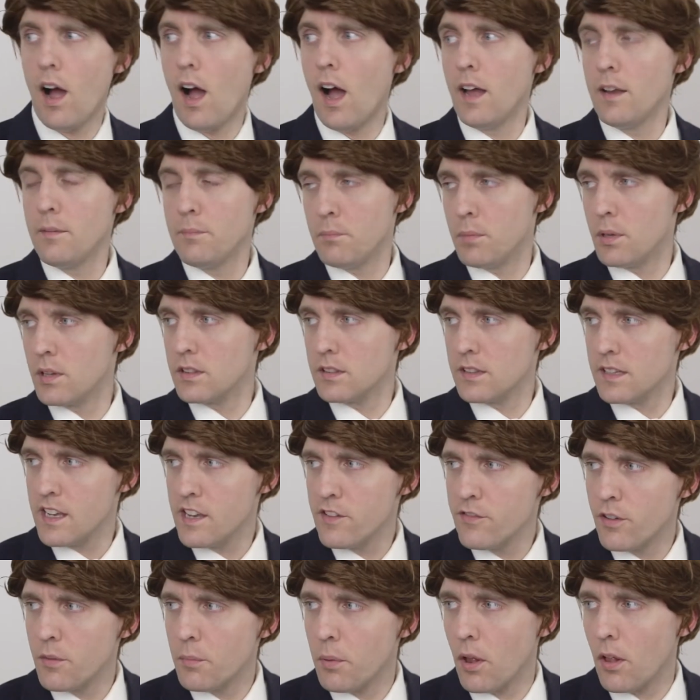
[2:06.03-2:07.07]

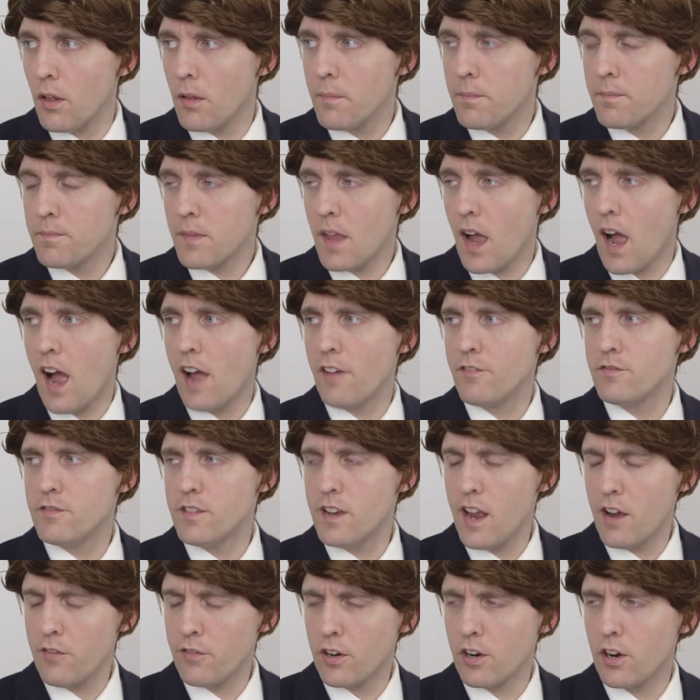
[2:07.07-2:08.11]
Unbelievable! I've
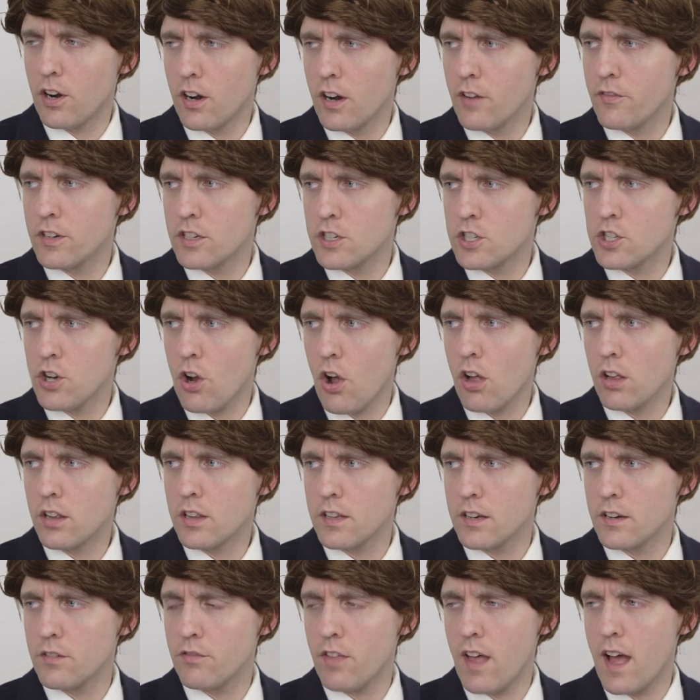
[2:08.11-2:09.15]
never heard of a
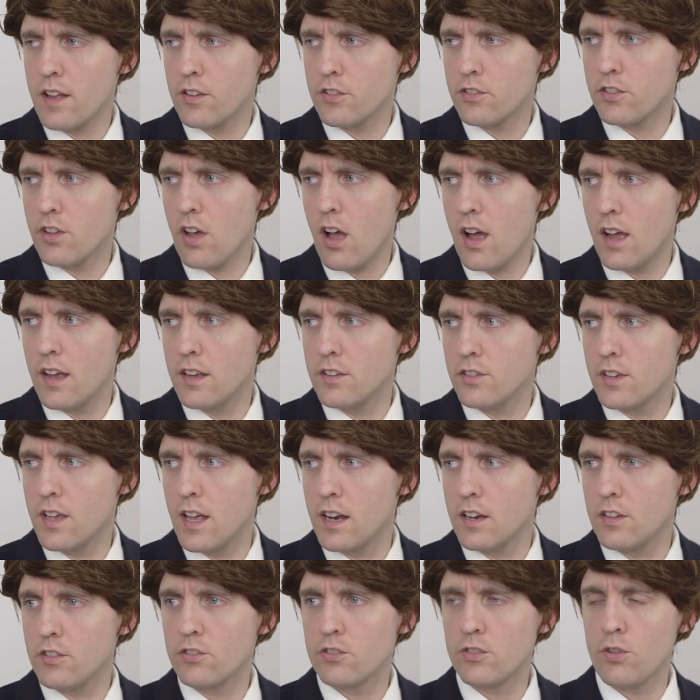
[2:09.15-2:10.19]
chocolate of that size
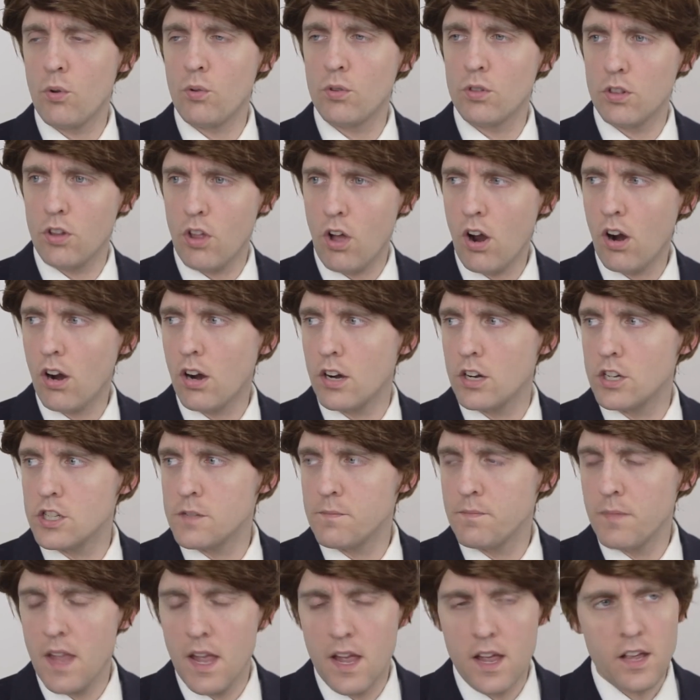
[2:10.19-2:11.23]
getting so large,
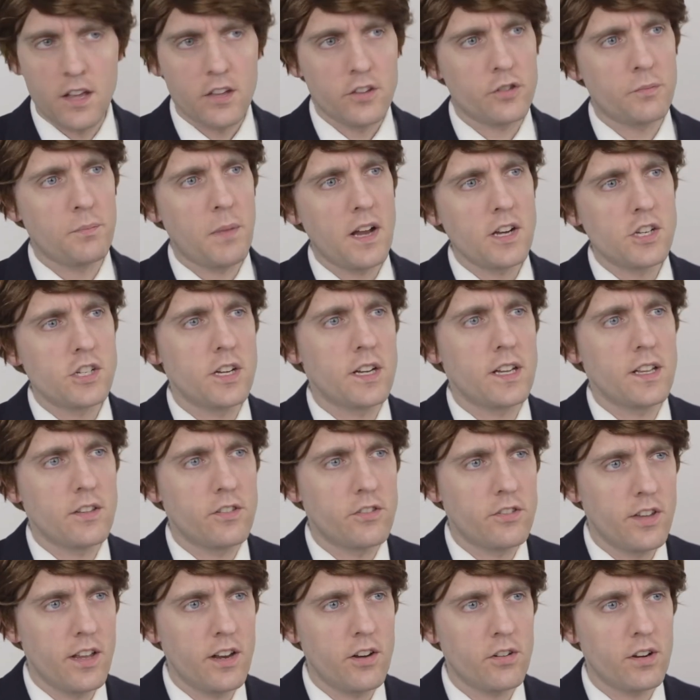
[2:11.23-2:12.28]
especially
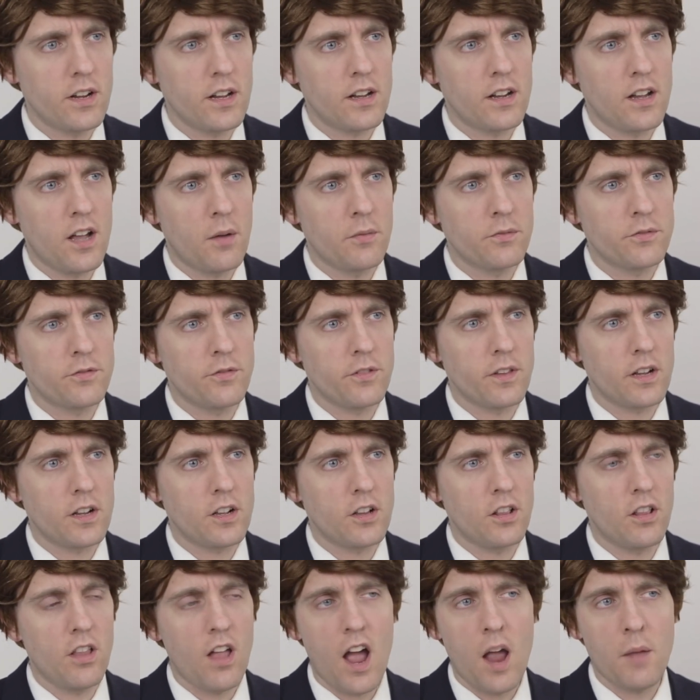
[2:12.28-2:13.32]
considering it comes from the
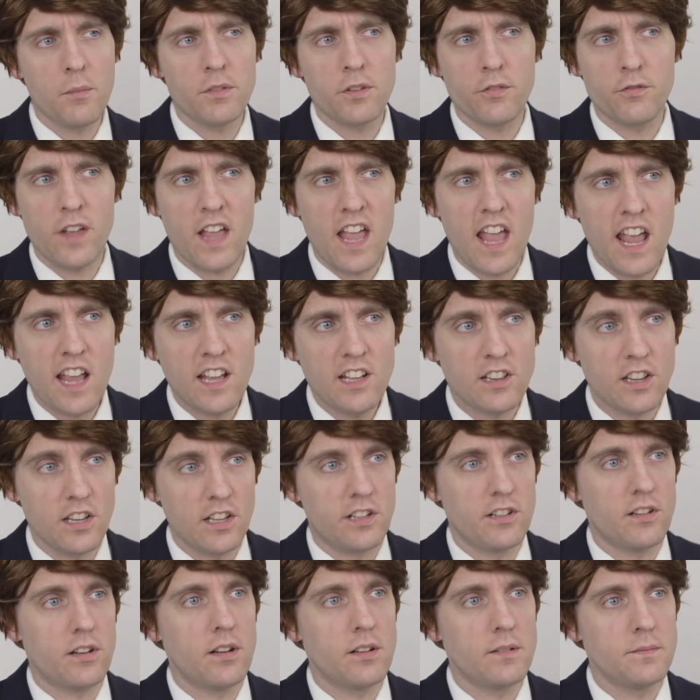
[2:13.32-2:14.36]
climes of
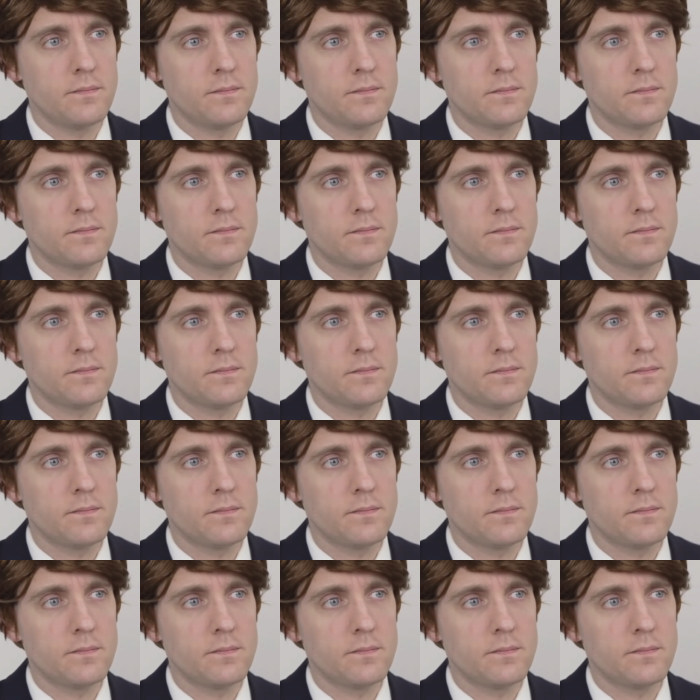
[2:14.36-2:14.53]
England.